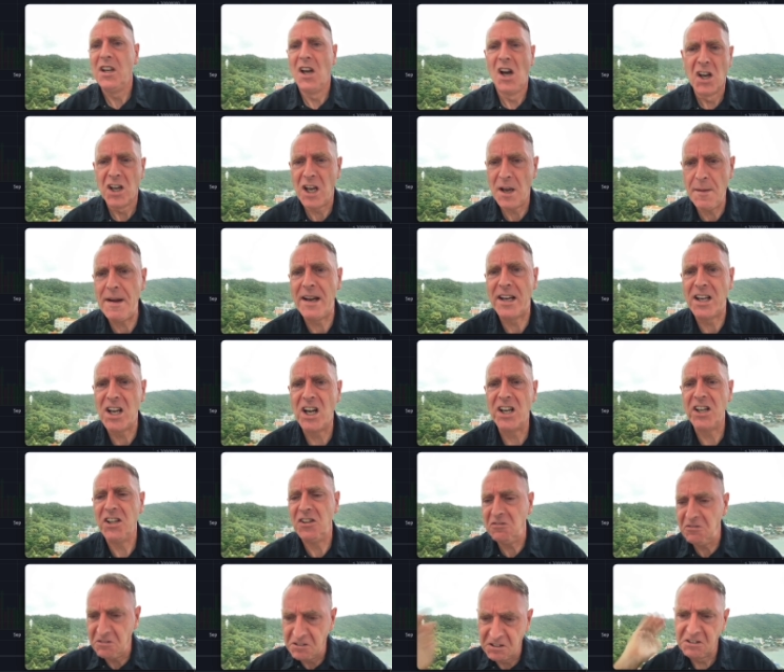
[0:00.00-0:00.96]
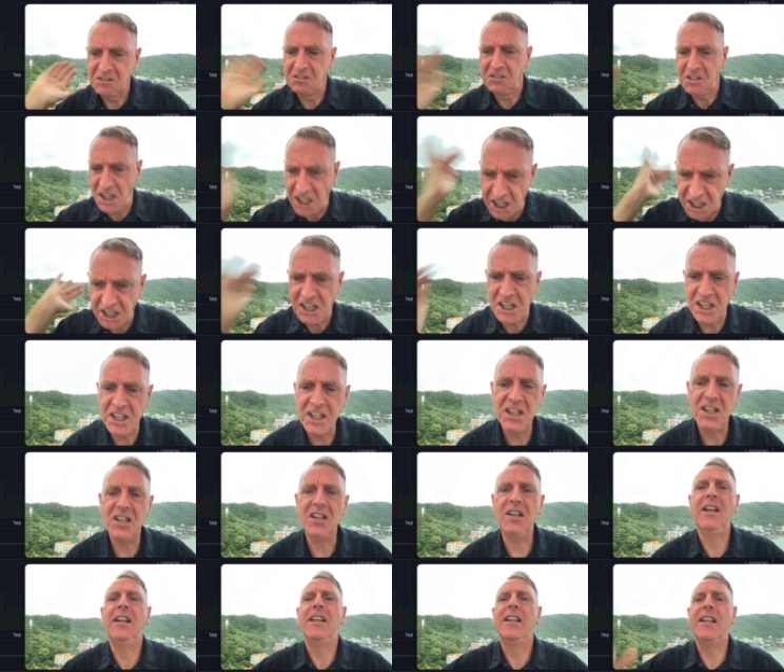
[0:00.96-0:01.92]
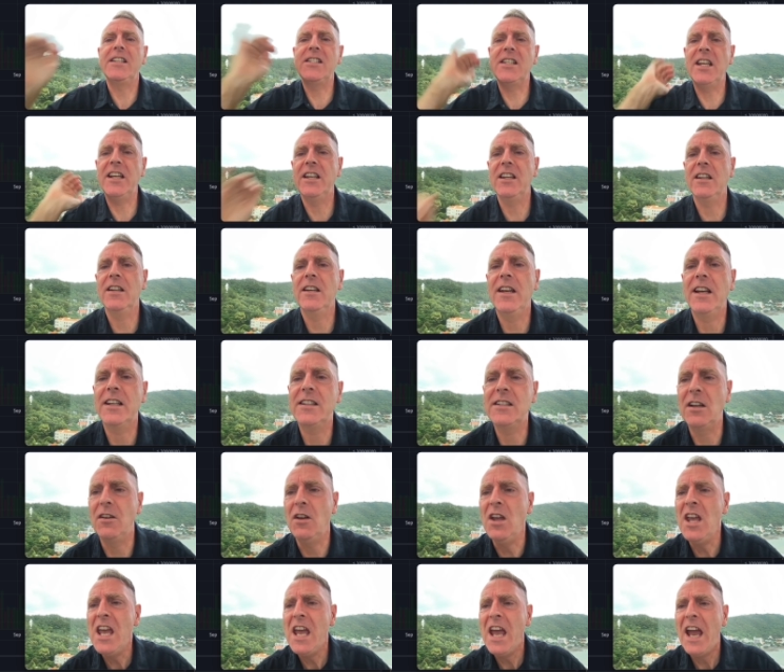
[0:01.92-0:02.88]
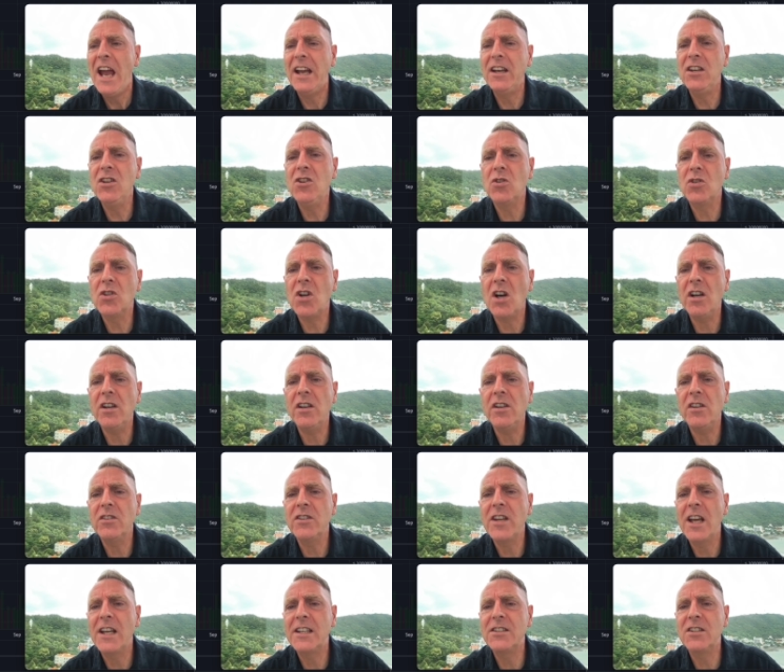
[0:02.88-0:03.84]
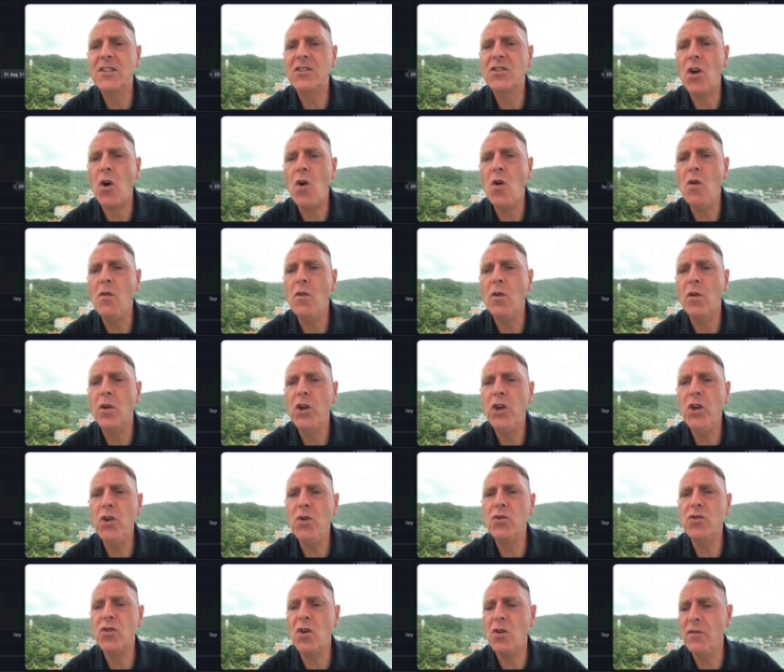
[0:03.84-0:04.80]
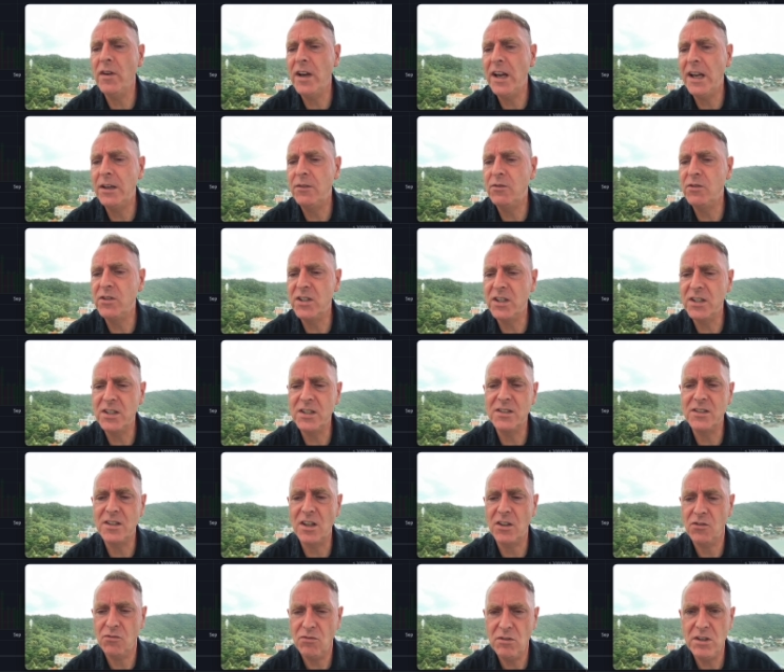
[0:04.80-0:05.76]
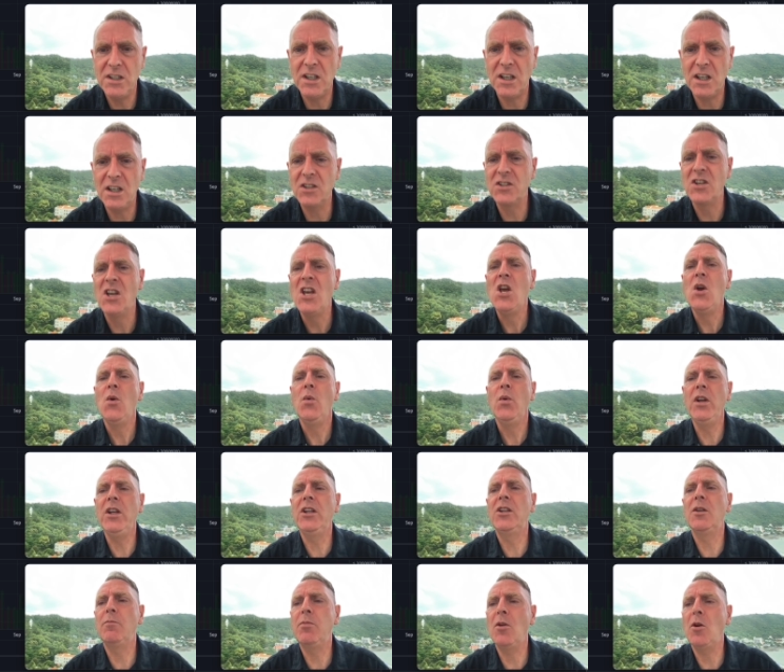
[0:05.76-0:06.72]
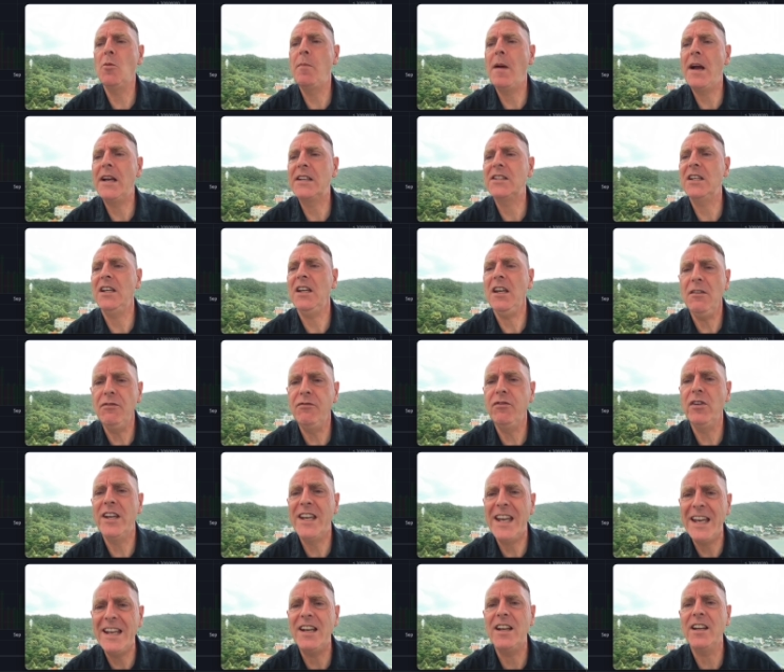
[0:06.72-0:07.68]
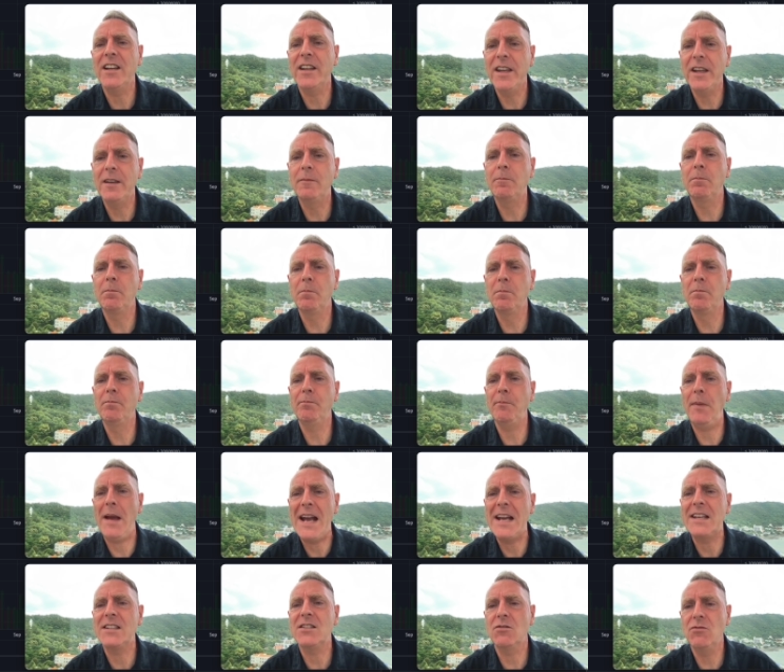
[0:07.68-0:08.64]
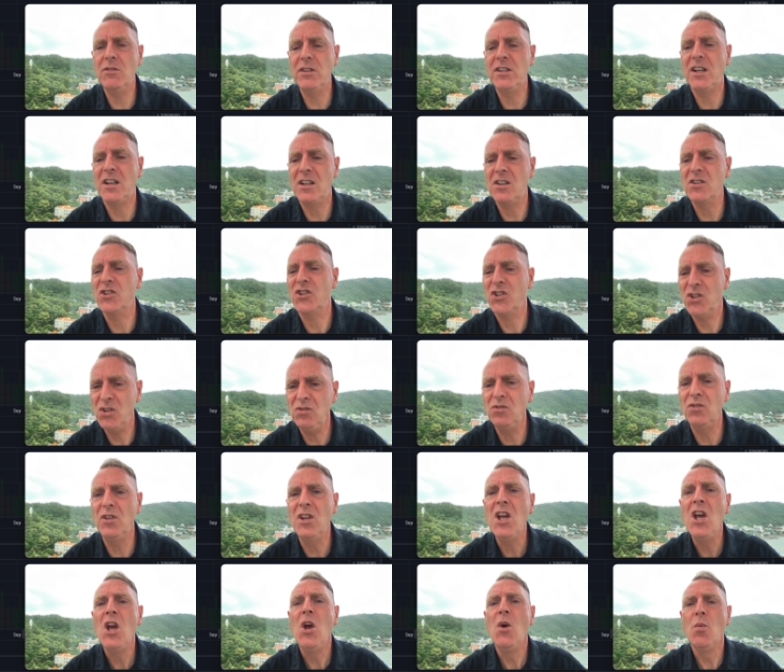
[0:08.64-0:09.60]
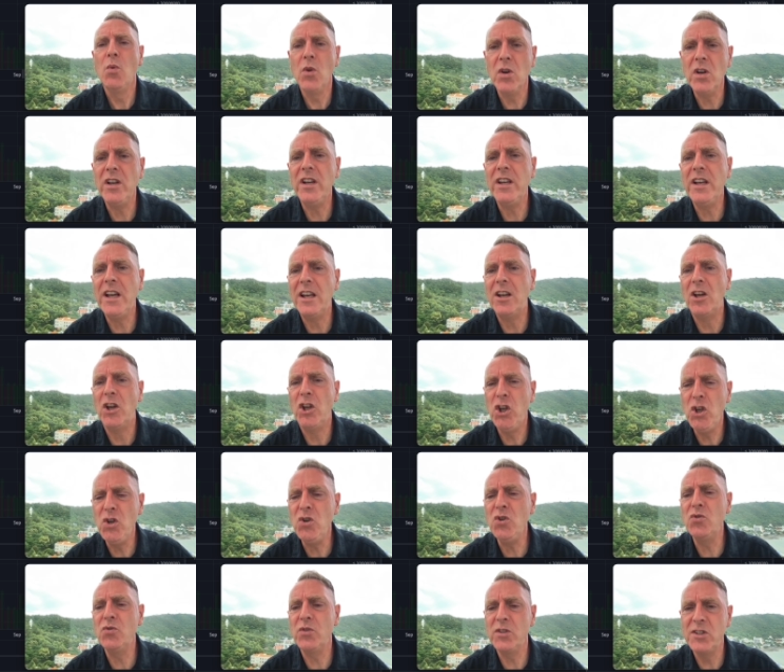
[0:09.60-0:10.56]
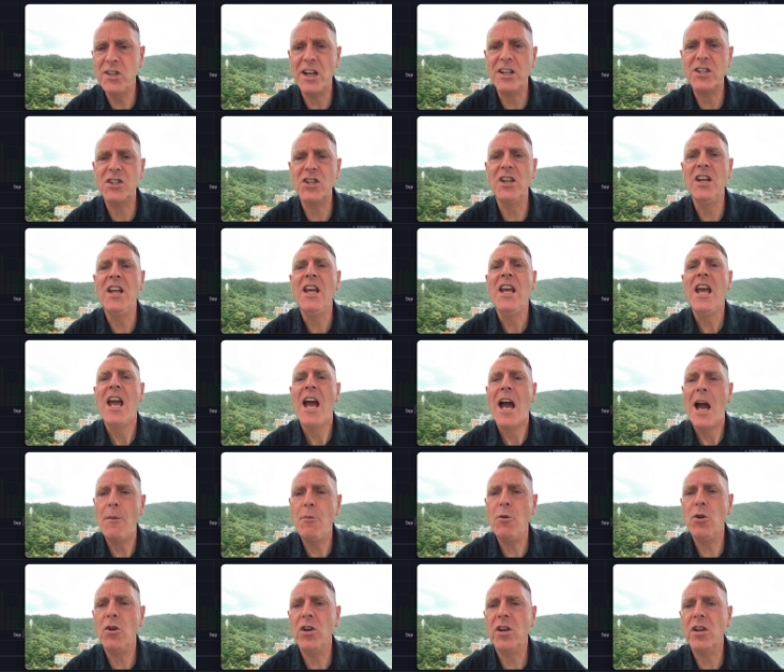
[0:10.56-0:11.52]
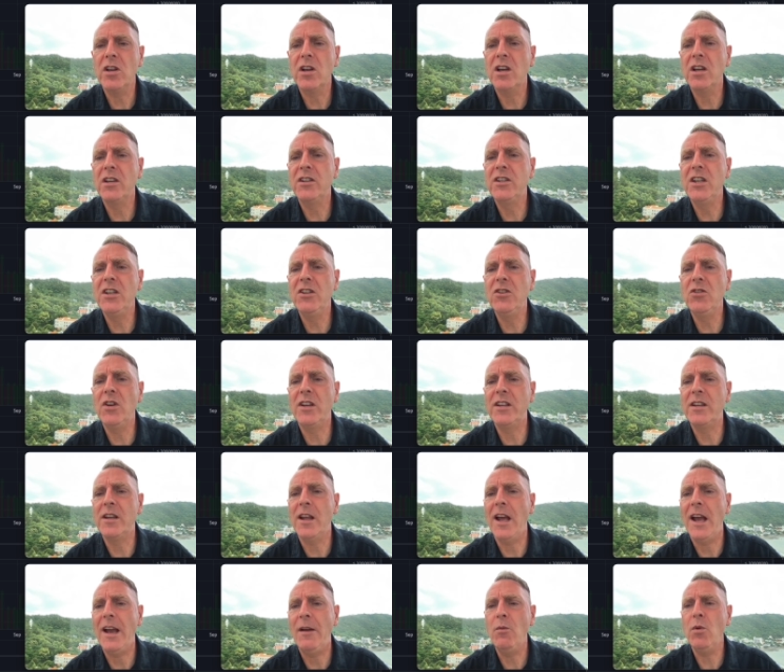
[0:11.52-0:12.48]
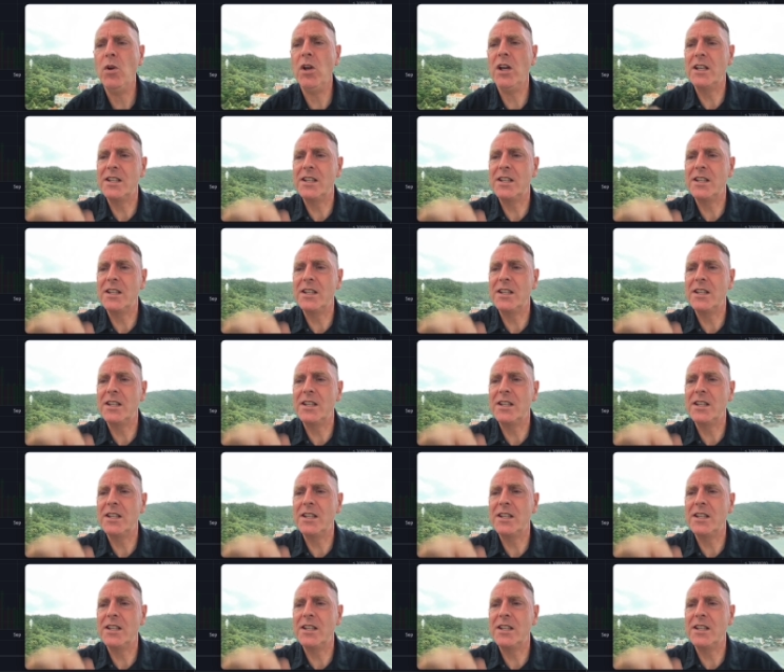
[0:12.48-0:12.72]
come on, Cardano. Kick it in gear. Let's take it to the next level. And you know, Cardano has this huge overhead resistance at $3. We need to blow past it. If we cannot get past $3 soon, we're going to get a huge rejection, and we're going to continue, and we're going to